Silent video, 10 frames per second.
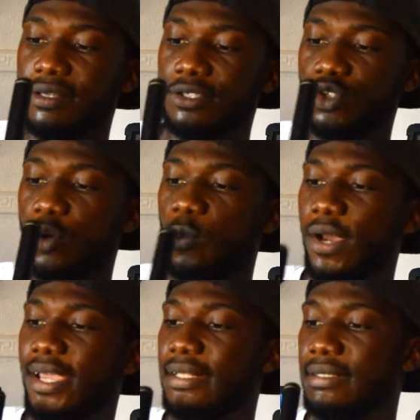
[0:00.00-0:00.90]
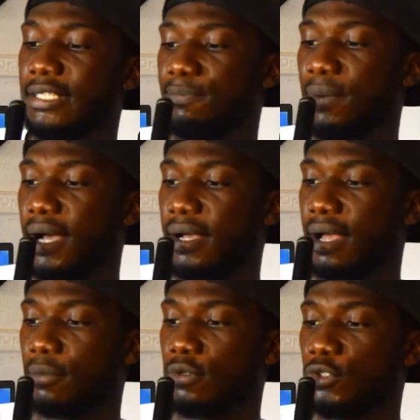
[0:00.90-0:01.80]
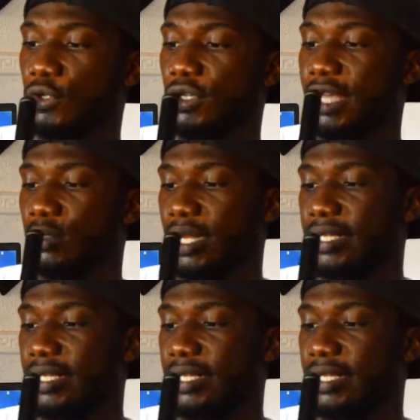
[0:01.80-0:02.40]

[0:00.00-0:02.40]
somewhere in this pack. I'm going to show you guys when I